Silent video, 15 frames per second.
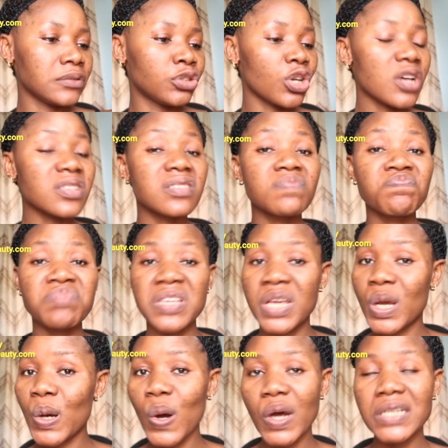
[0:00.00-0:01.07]
just
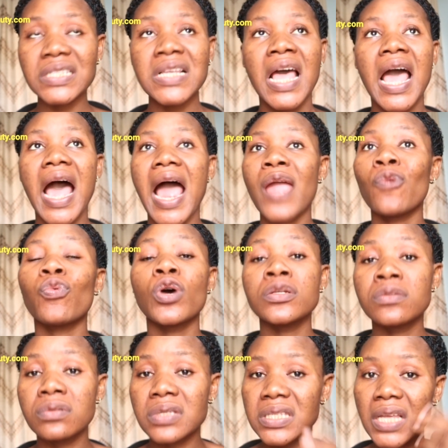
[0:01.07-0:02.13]
because I
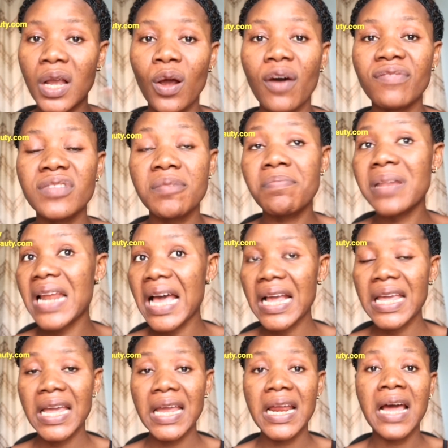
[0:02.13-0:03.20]
want to take off the
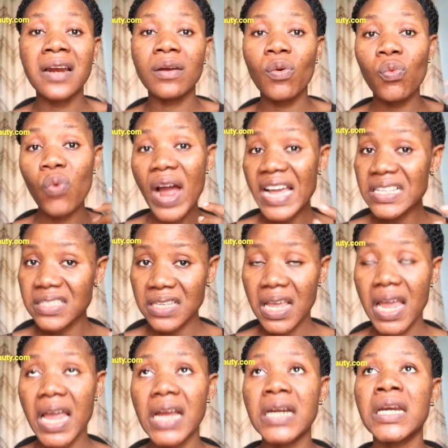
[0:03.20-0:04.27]
blackhead and the
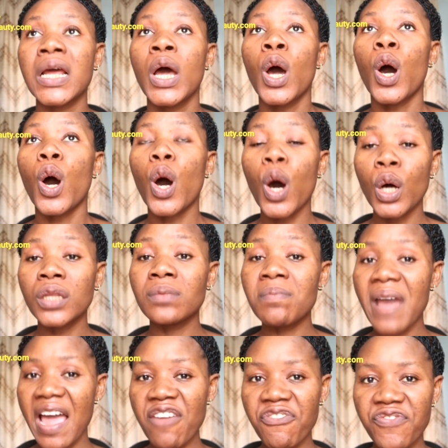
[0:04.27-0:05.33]
whitehead on
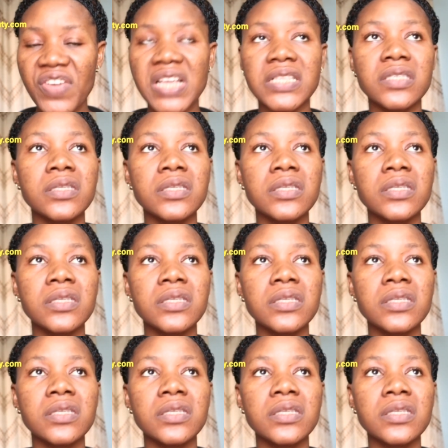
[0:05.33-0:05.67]
my face.